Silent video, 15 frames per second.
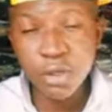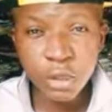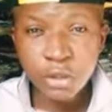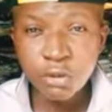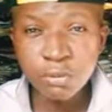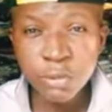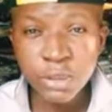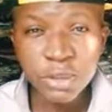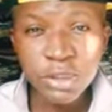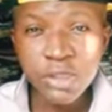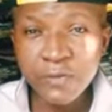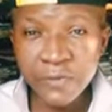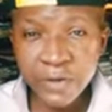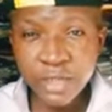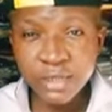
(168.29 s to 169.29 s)
Not to mention
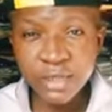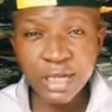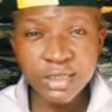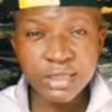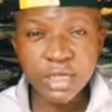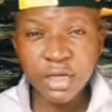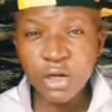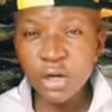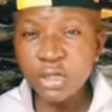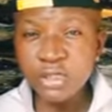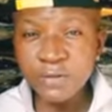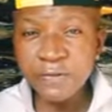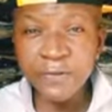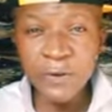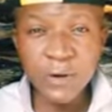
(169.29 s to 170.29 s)
the fact that all
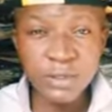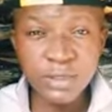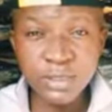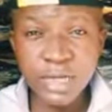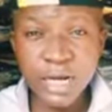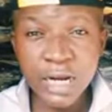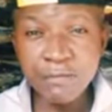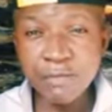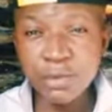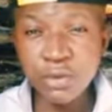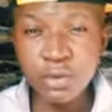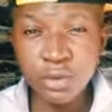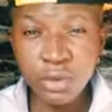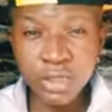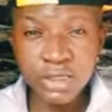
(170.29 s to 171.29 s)
the funds that have been
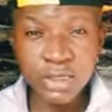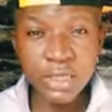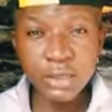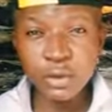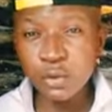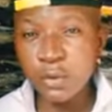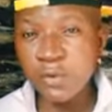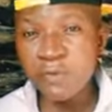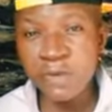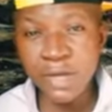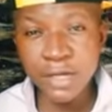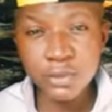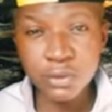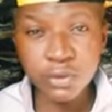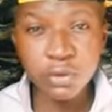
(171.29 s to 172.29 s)
donated so
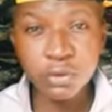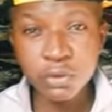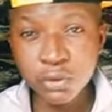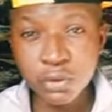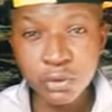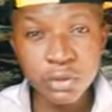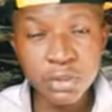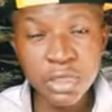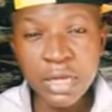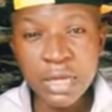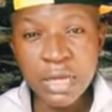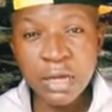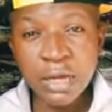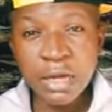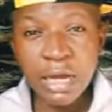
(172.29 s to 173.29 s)
far so good
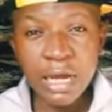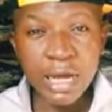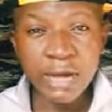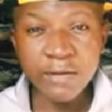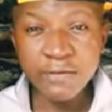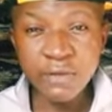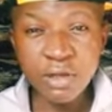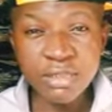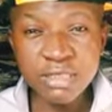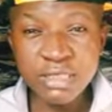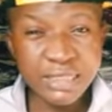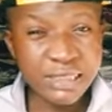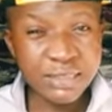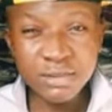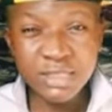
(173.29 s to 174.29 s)
have not
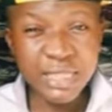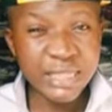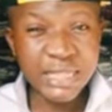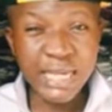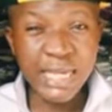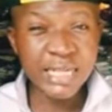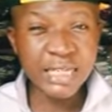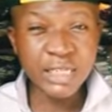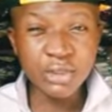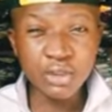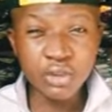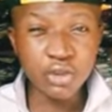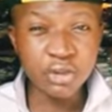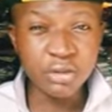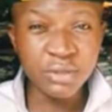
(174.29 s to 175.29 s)
yielded any
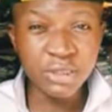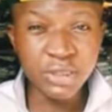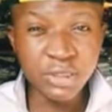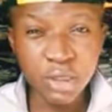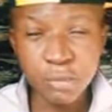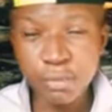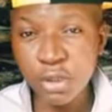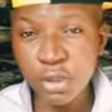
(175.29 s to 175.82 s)
good result,